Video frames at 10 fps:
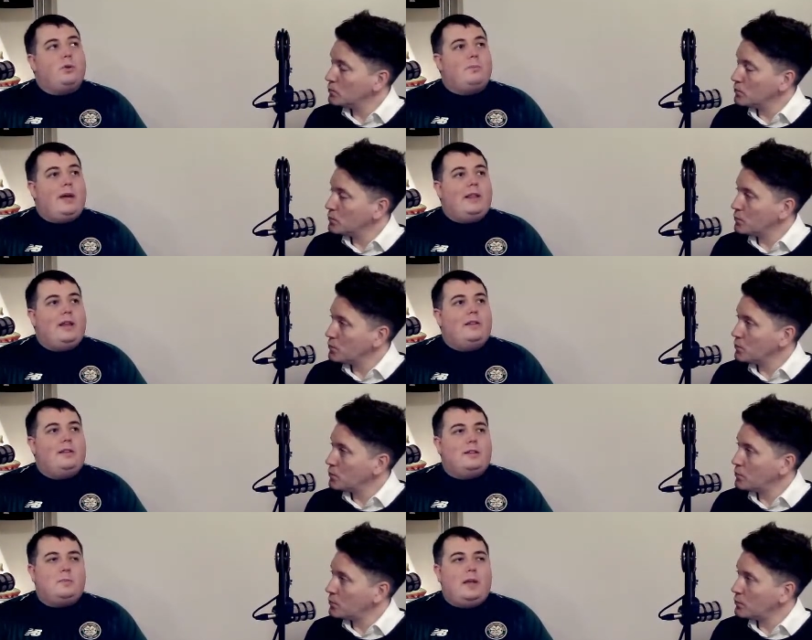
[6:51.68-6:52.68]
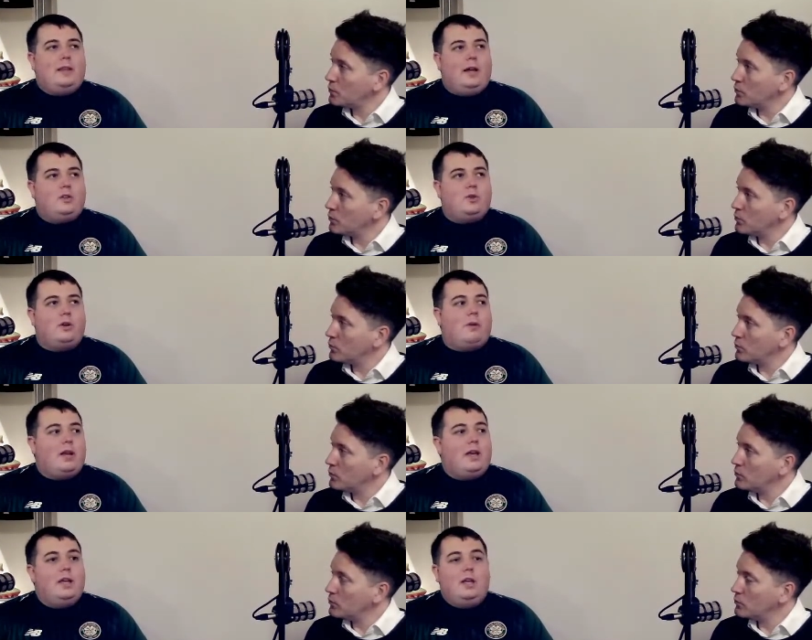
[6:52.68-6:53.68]
Speaker 1: back then, to spend that sort of
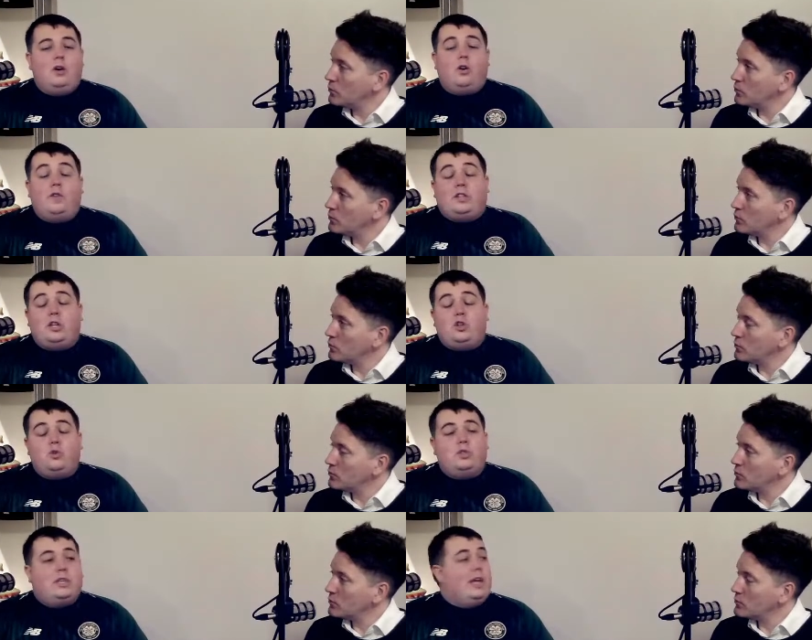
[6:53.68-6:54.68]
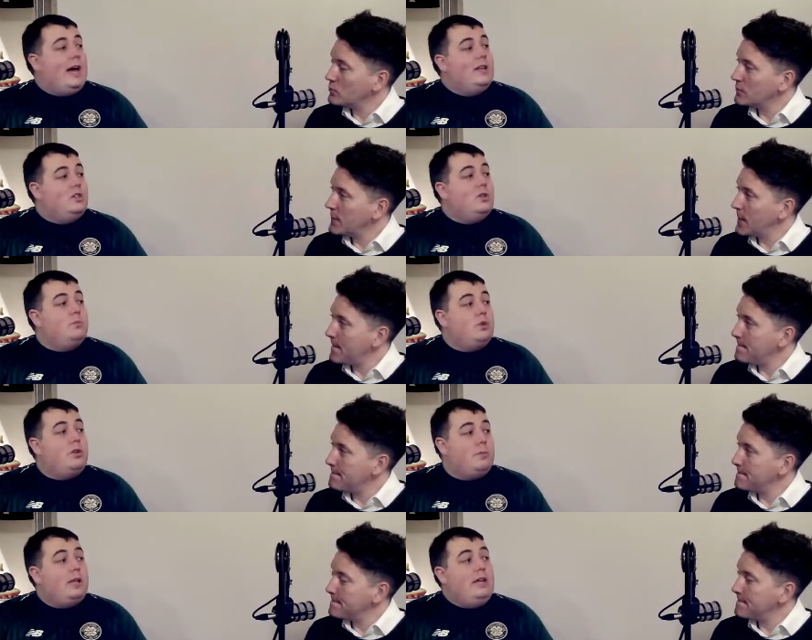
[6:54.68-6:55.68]
money obviously shows that they had some sort
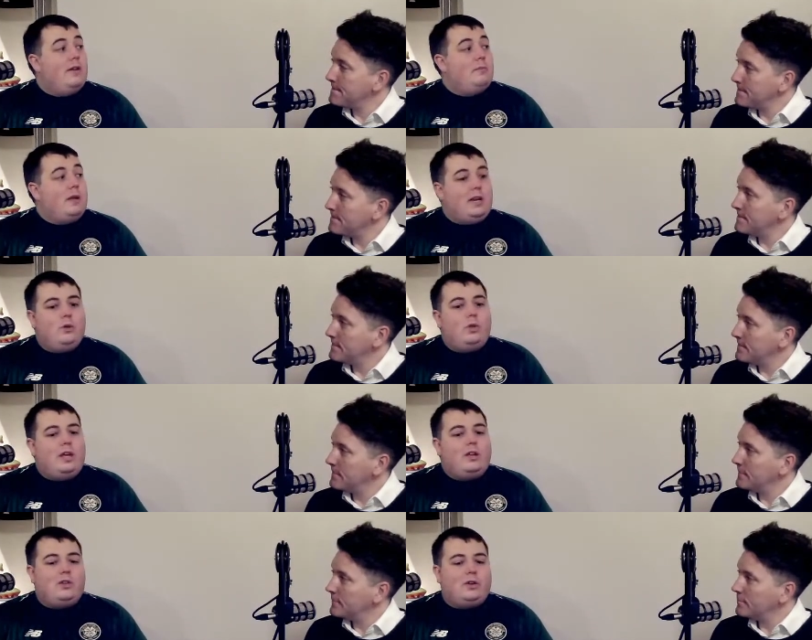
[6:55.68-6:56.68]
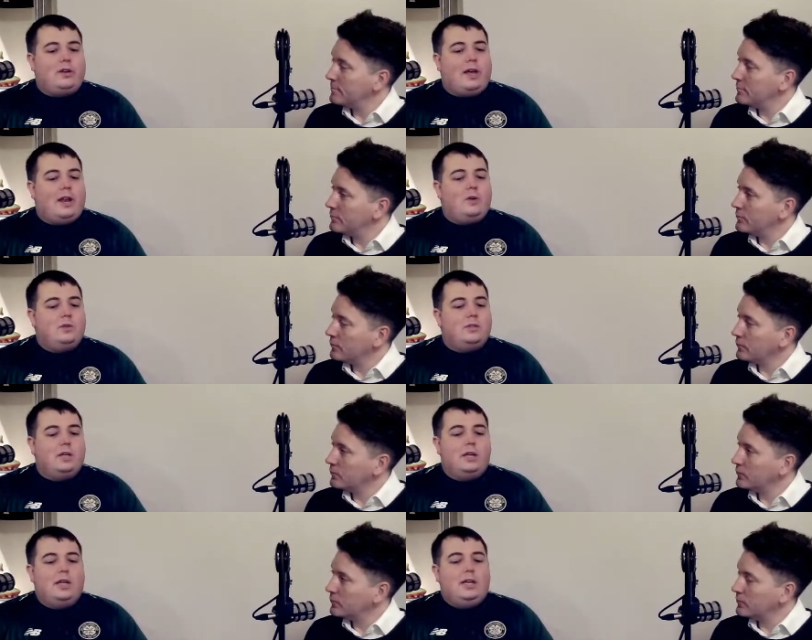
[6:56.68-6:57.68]
of belief in McNeill that he could turn that around.
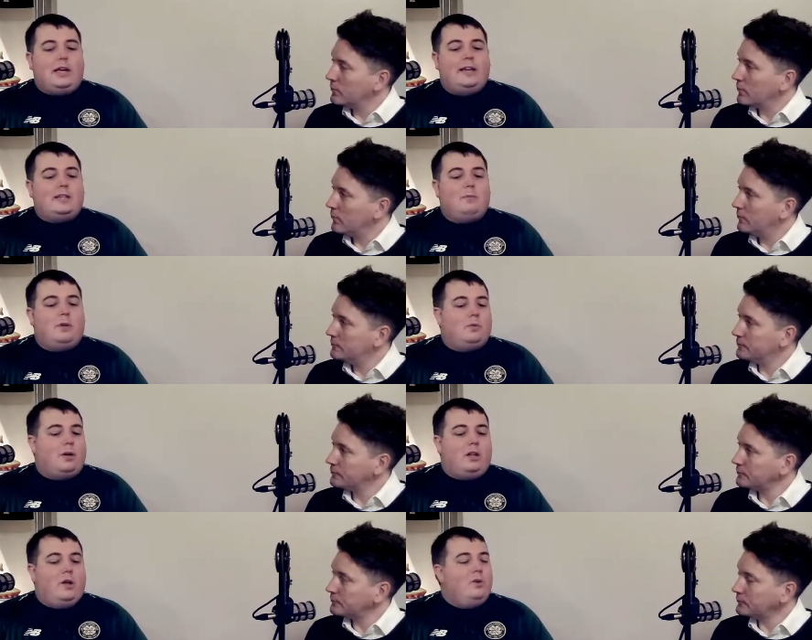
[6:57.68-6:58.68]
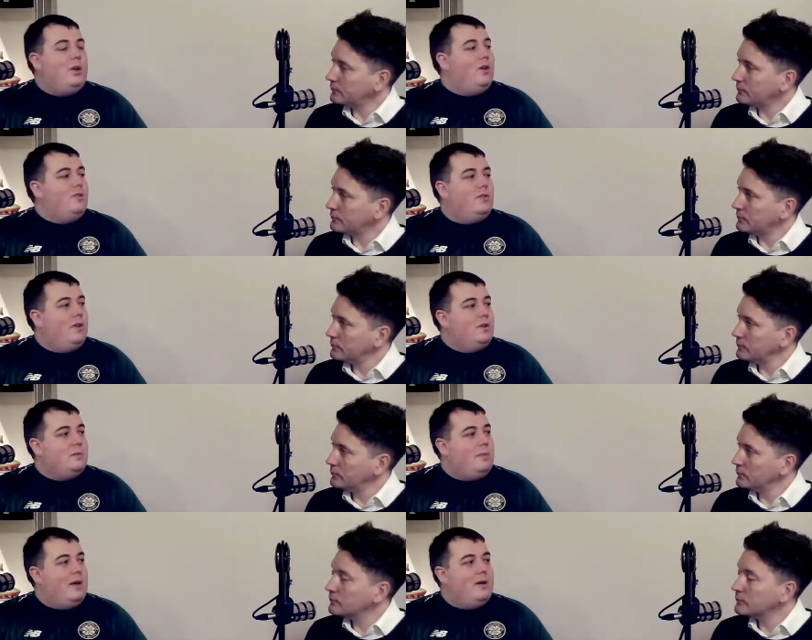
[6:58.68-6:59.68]
Guys like Murdo McLeod,
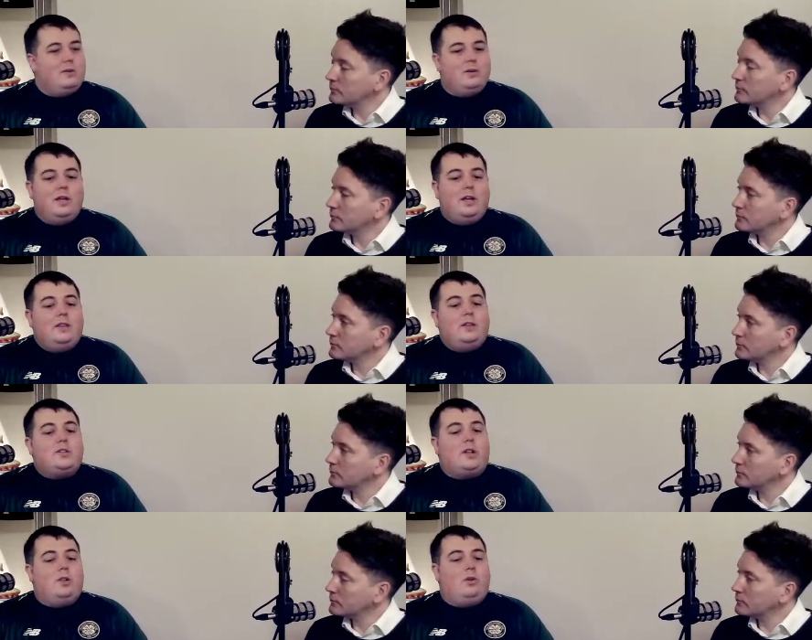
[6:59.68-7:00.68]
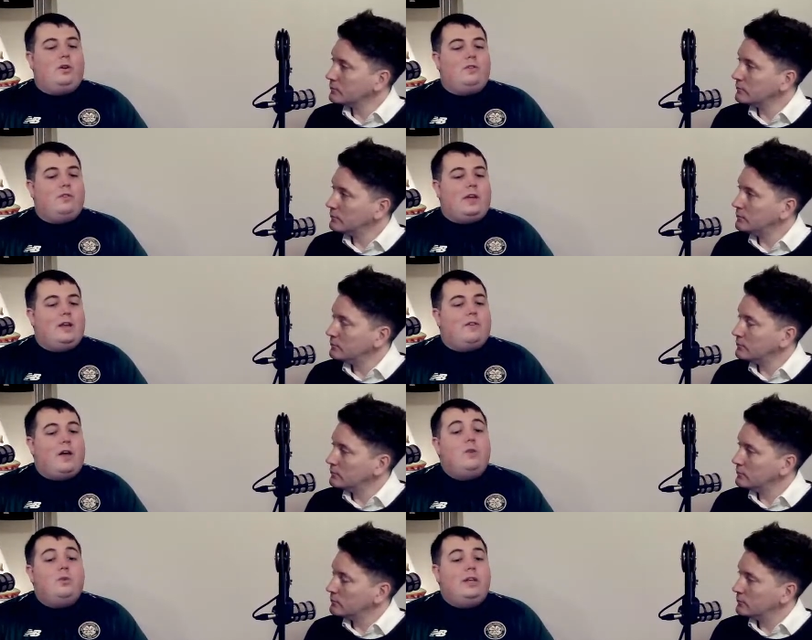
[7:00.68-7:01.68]
£100,000. There's a lot of kind of
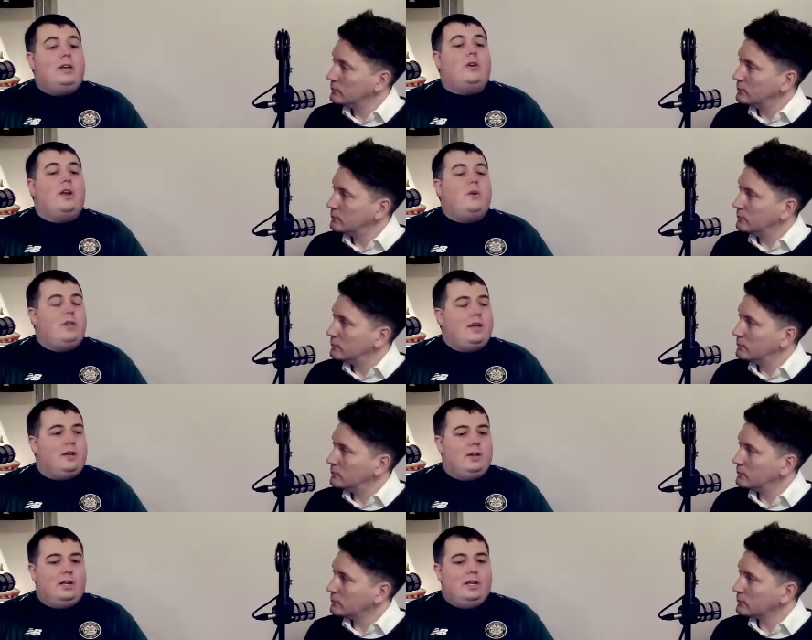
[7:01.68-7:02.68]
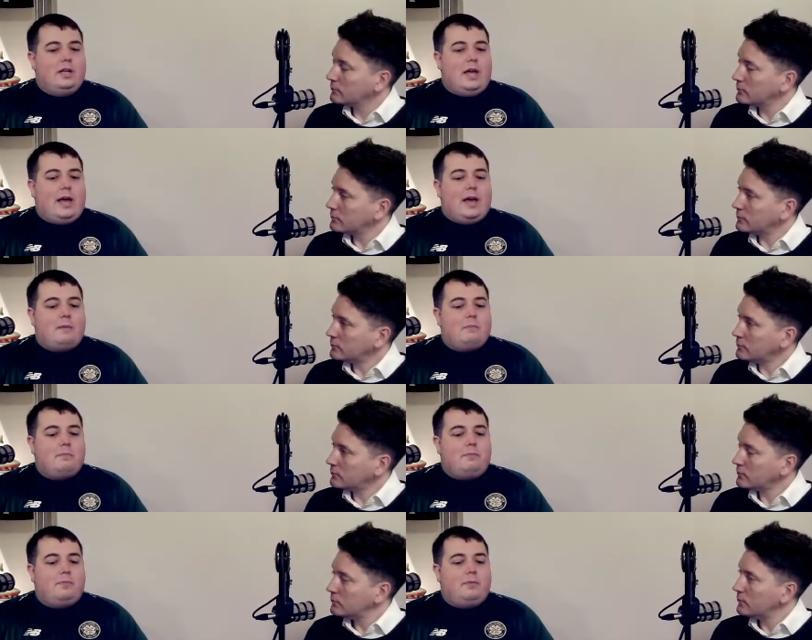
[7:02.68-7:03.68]
outlay going out there.
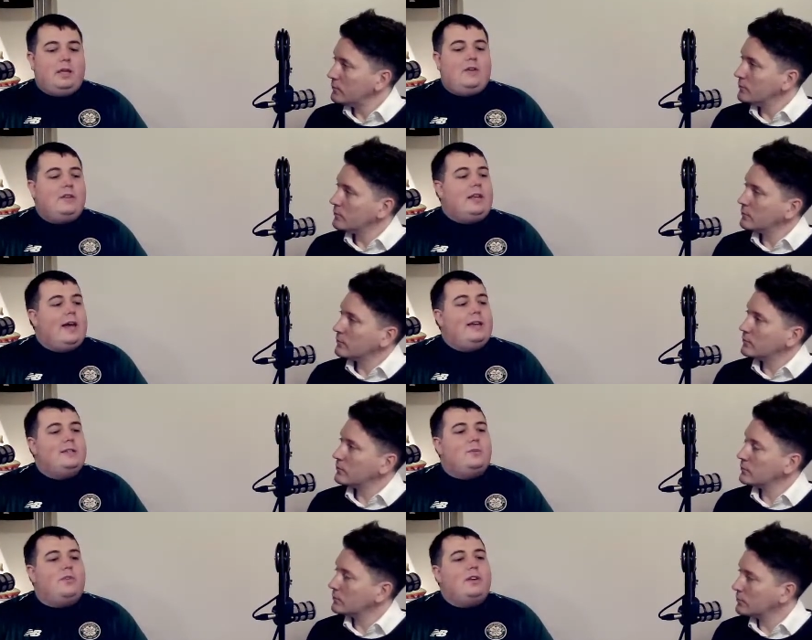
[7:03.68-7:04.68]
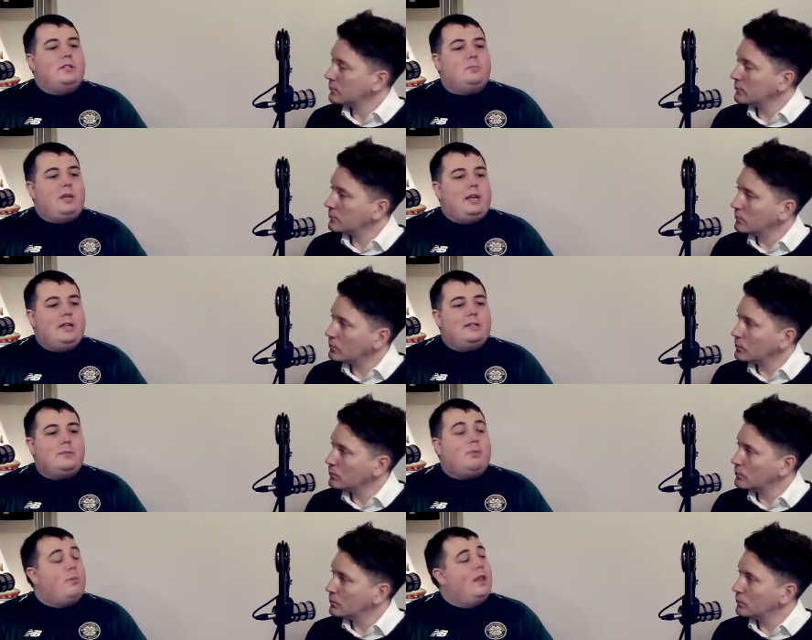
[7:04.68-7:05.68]
Um, even guys with experience,
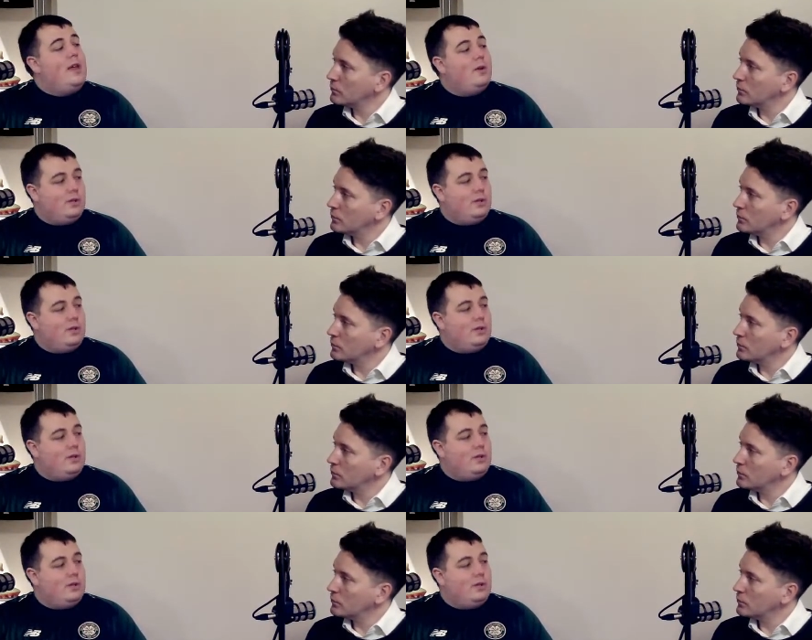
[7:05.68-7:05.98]
like Bobby Lennox